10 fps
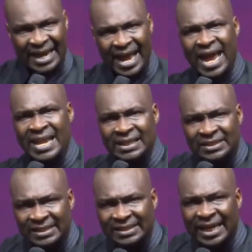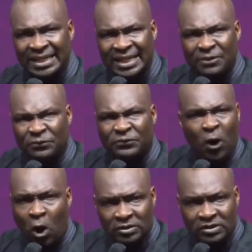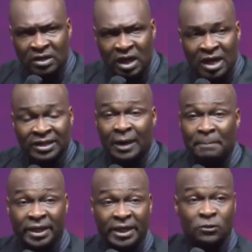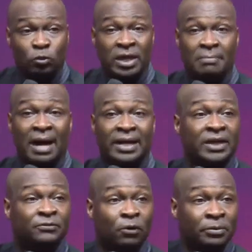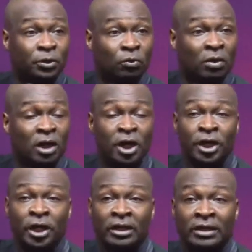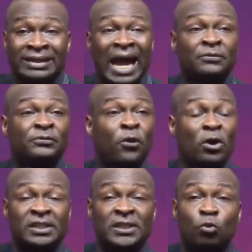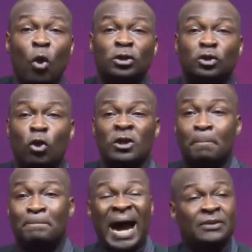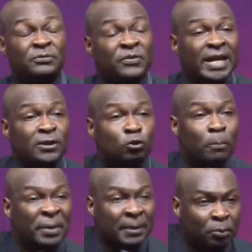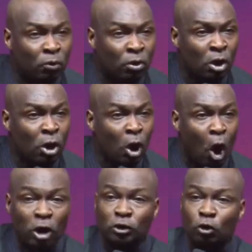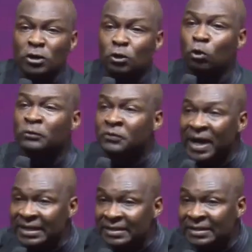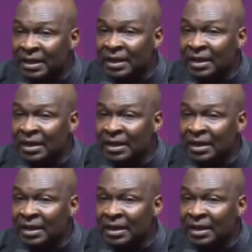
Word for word: an energy, there is a force that begins to emanate from you. That force is what draws bad friends to people or draws good friends.